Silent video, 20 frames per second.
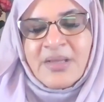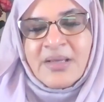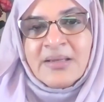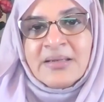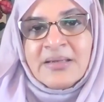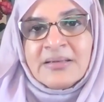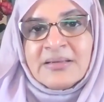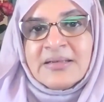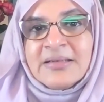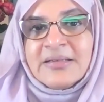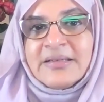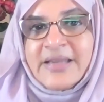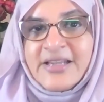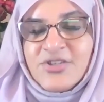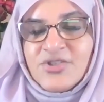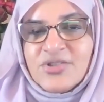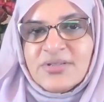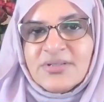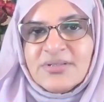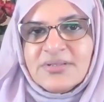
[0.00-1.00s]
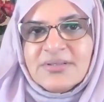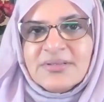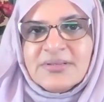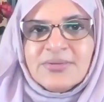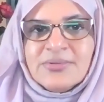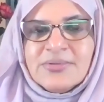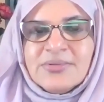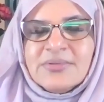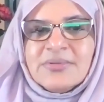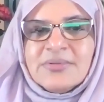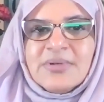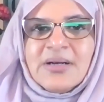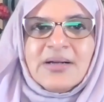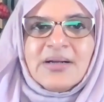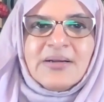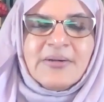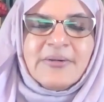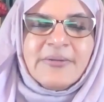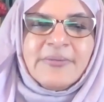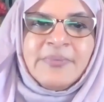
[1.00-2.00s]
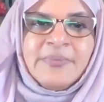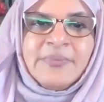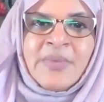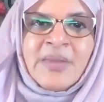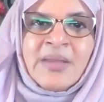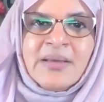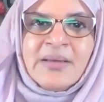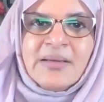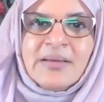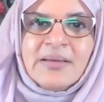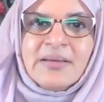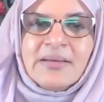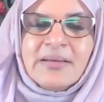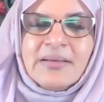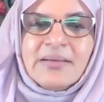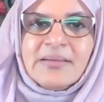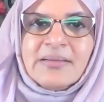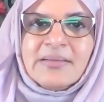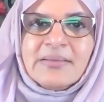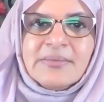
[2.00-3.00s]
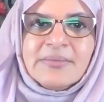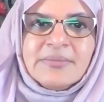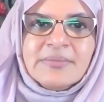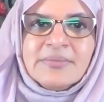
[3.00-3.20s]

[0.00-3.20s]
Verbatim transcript: inclination, no, uh, uh,